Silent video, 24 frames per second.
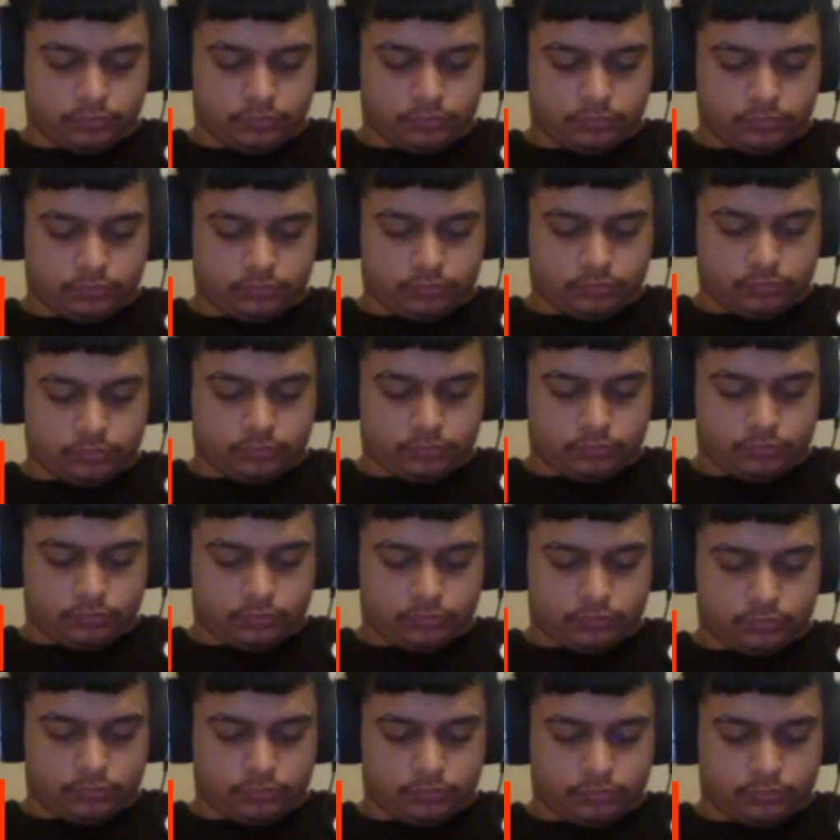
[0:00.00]

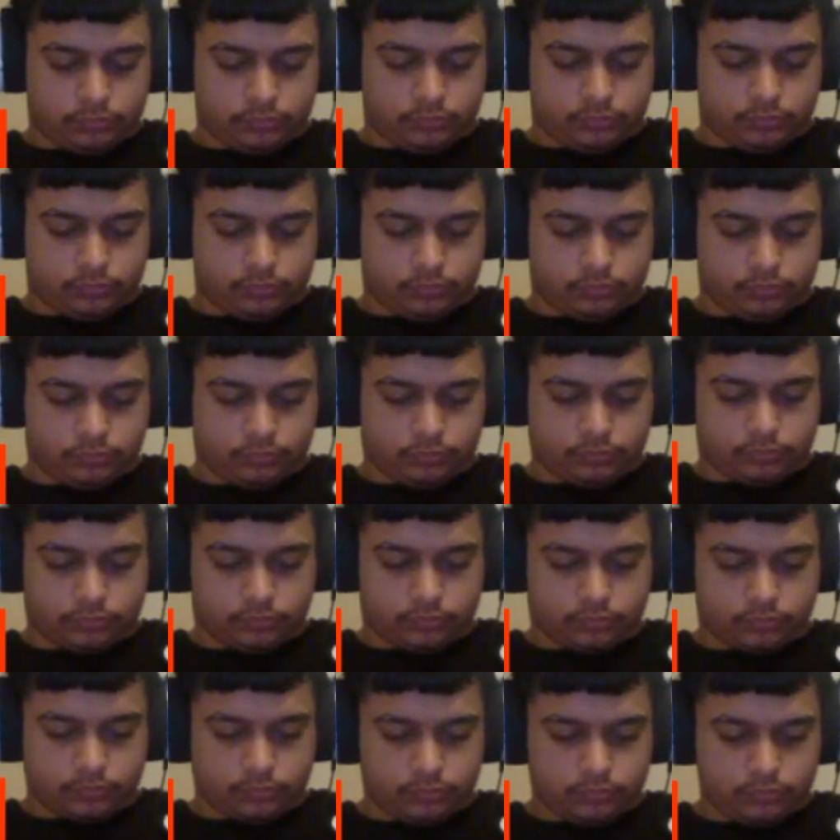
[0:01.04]

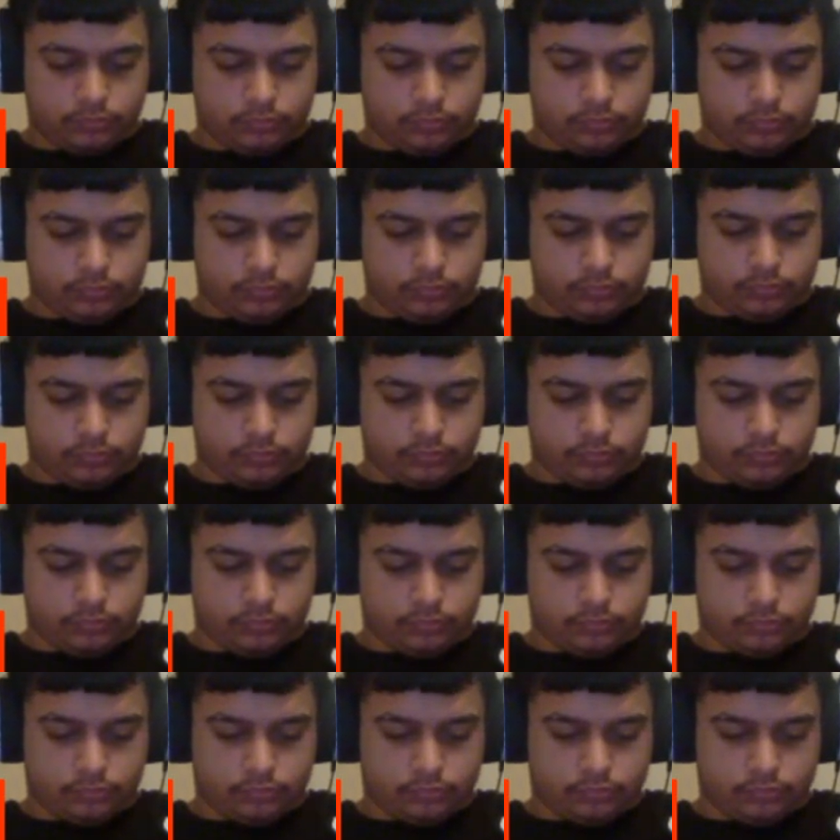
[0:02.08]

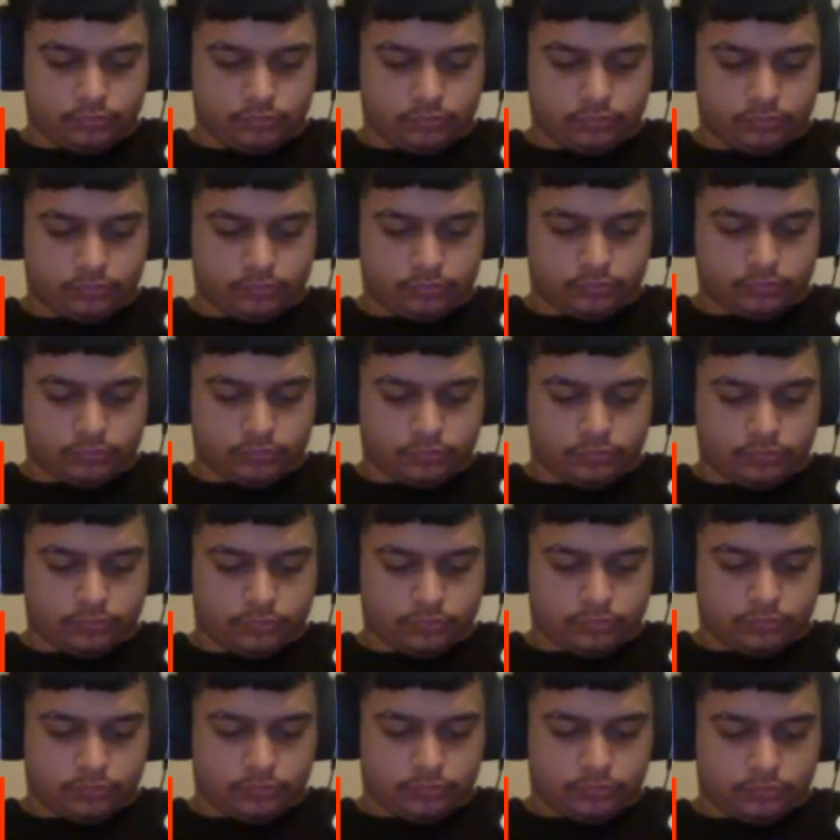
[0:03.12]

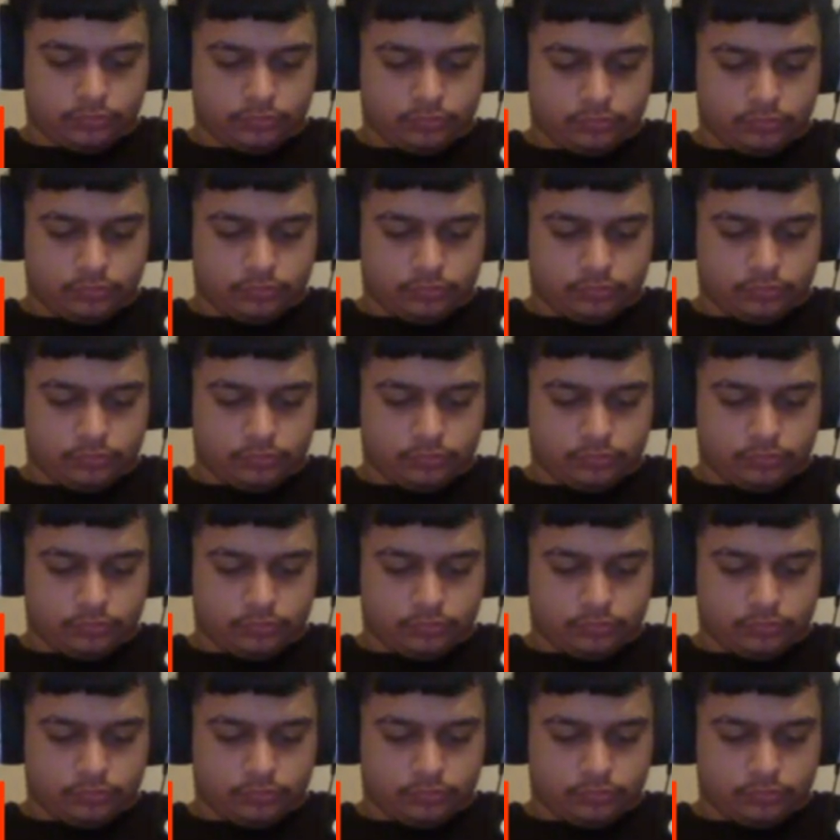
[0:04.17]
[no speech]